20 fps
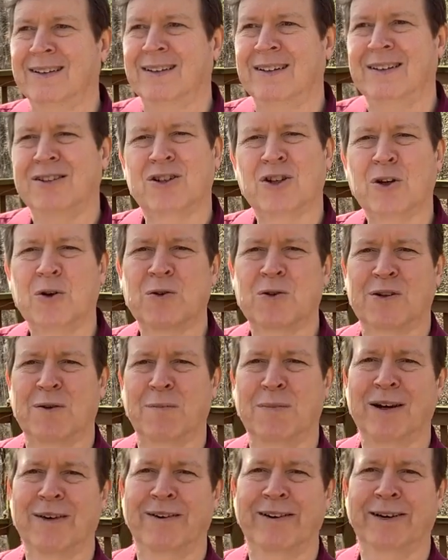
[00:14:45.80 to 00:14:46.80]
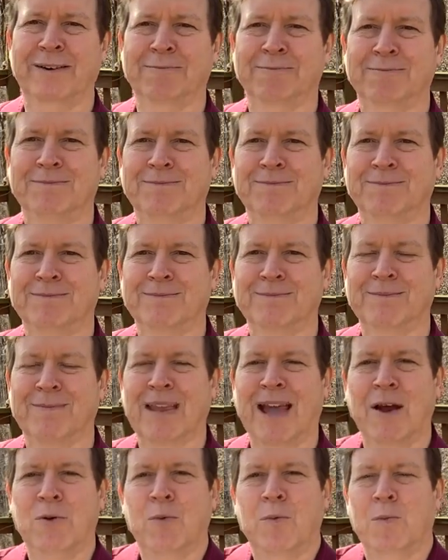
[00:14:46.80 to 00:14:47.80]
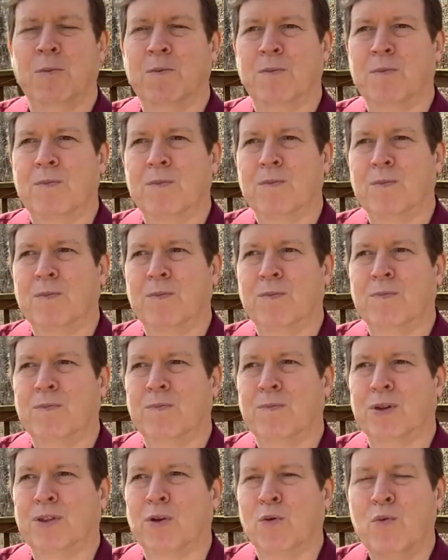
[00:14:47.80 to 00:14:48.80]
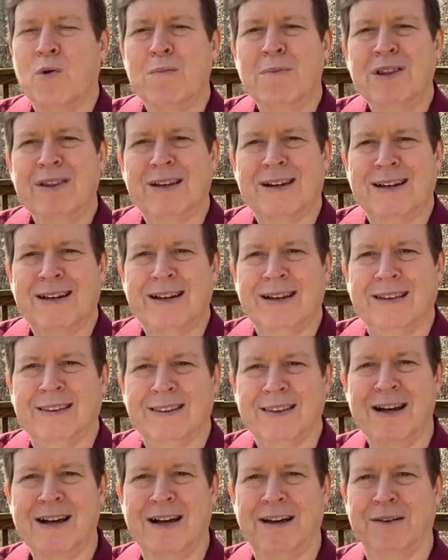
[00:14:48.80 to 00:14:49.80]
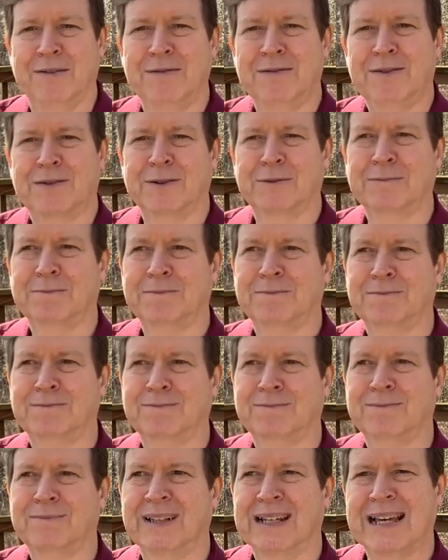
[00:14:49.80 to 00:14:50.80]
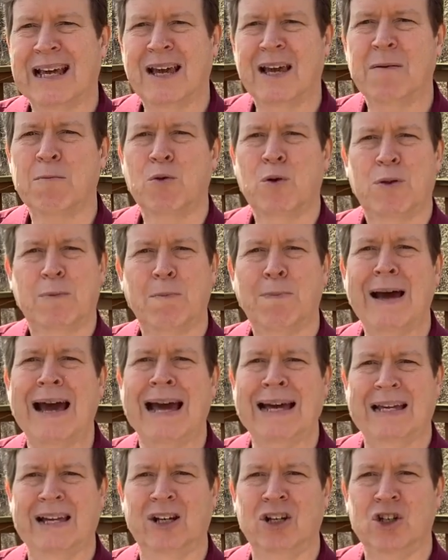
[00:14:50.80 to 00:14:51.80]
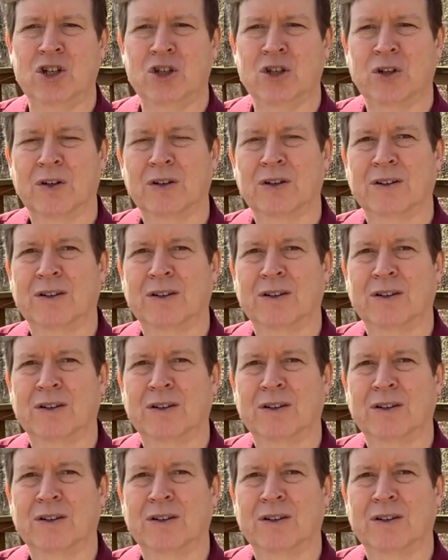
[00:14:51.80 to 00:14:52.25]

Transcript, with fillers: he chose to marry. And but the woman that he loved came with baggage.